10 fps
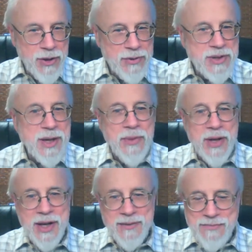
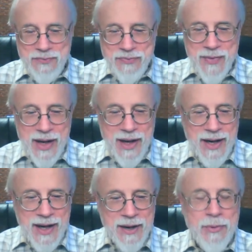Something
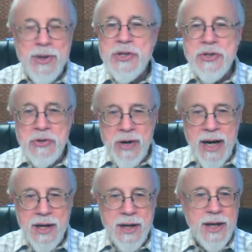was
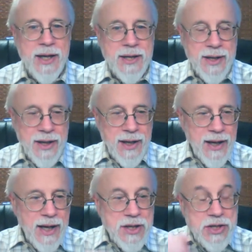directing it.
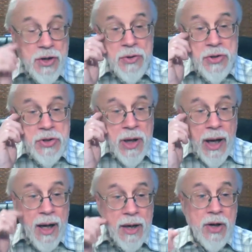So
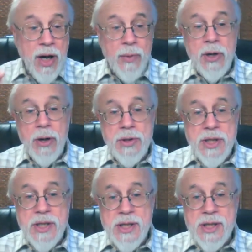Darwin always
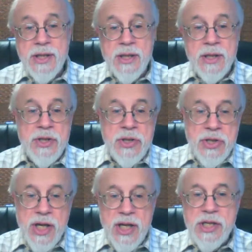insisted
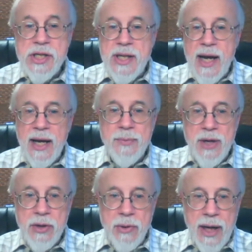changes had to be
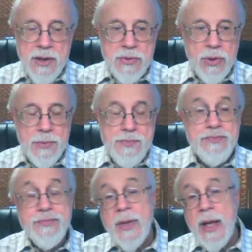gradual.
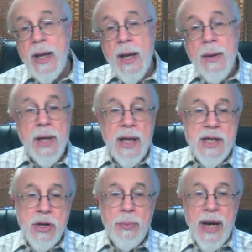But
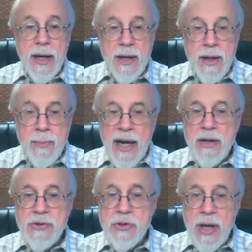let's go back to the
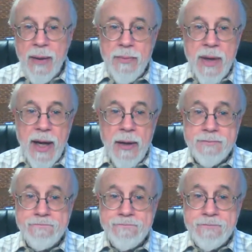mousetrap now
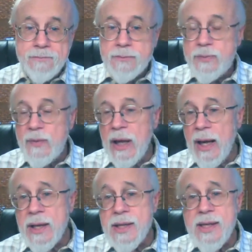
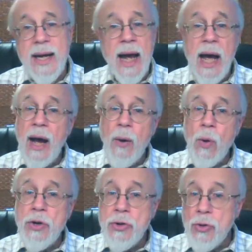and say, how
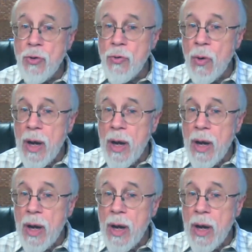would you